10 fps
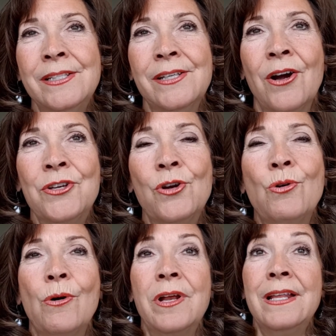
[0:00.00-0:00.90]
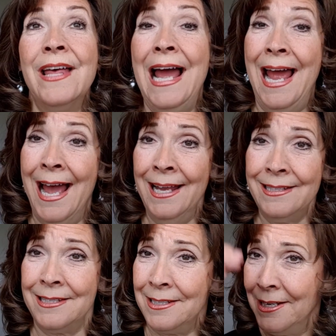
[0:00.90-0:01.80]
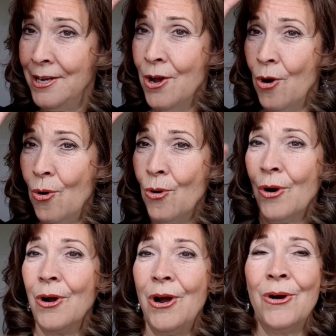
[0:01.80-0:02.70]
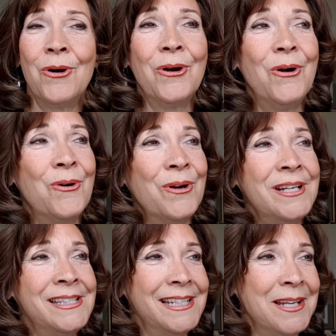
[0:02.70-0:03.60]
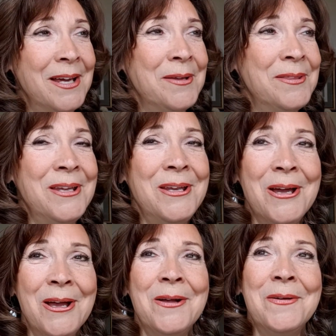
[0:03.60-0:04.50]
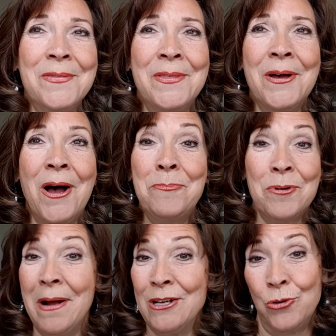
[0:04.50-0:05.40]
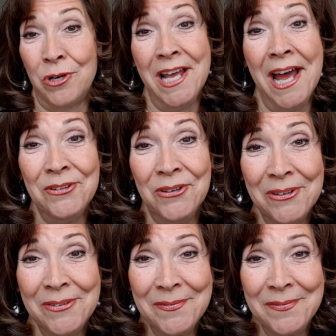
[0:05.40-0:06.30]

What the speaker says: Are you quoting the hat, or is it the opera by Giordano?